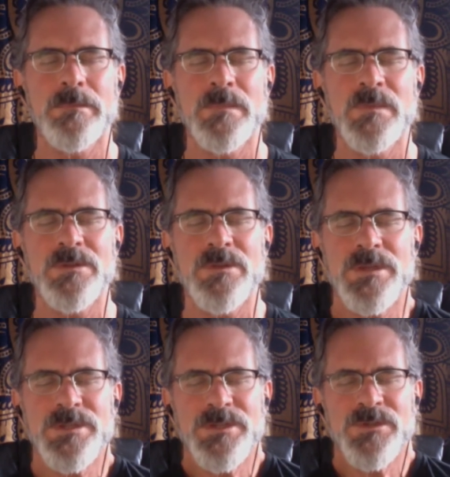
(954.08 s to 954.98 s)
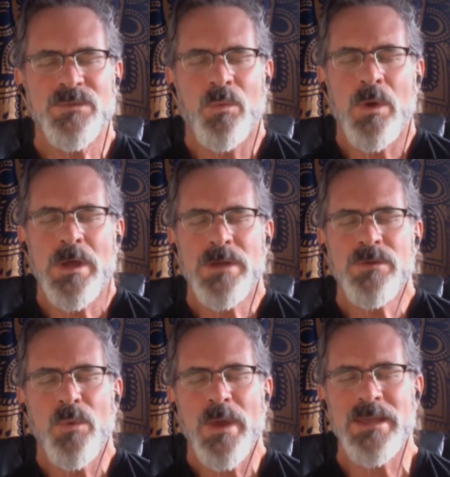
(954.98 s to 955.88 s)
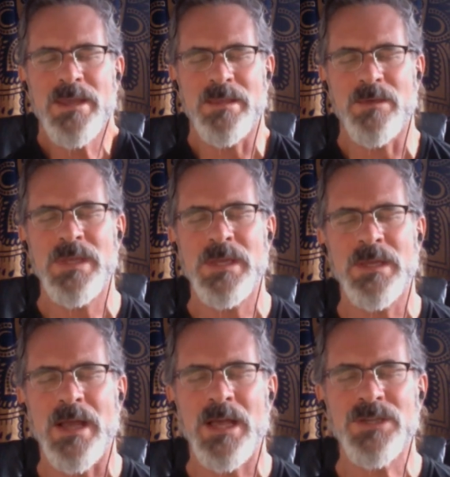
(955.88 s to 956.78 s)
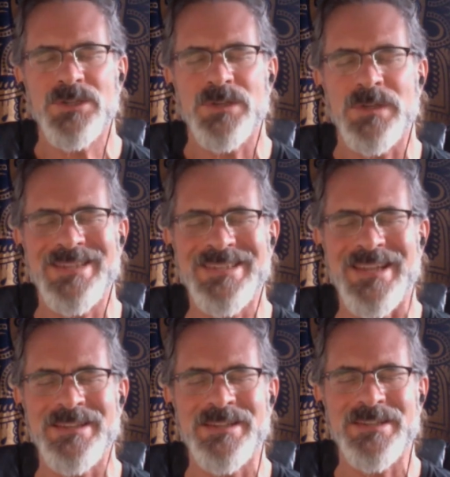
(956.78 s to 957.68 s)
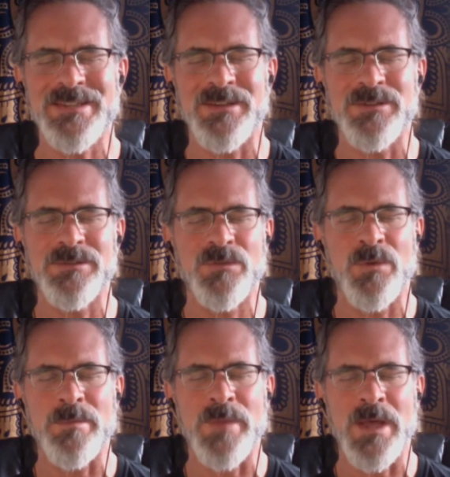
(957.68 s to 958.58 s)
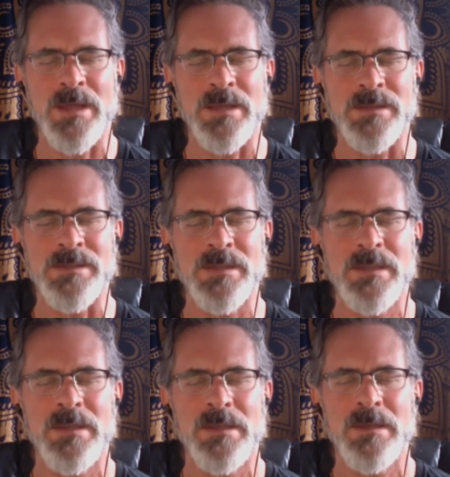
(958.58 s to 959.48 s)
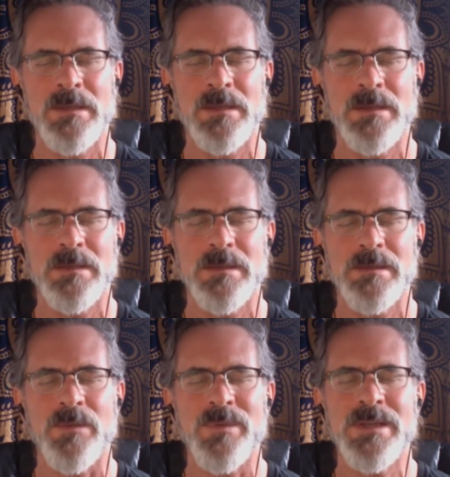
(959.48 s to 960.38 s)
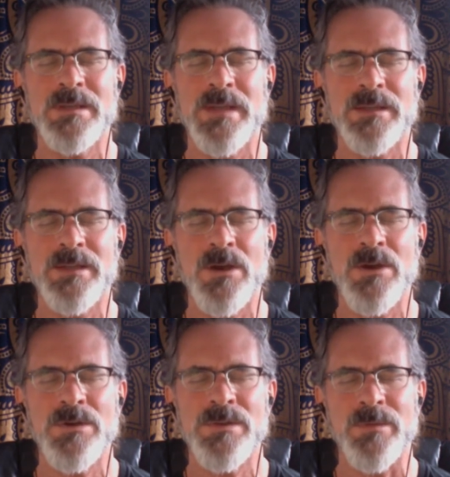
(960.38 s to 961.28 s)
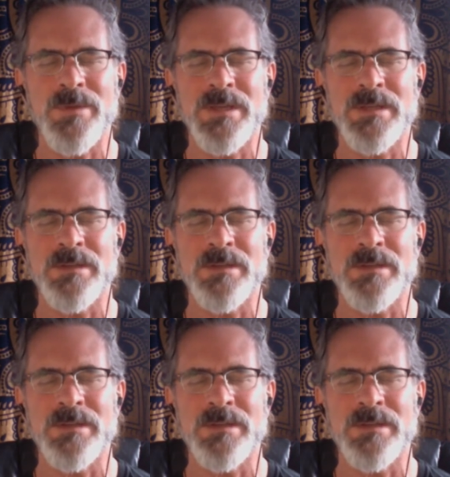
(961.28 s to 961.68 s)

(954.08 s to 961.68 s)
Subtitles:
So this is one way that we can actually send a signal to our mind that we can let go, that we can